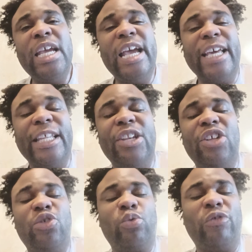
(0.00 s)
And in
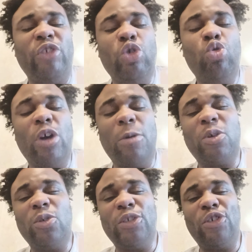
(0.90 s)
this review, I'm
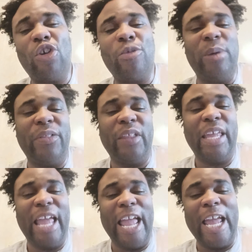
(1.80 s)
going to talk about the
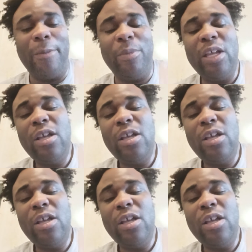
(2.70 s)
game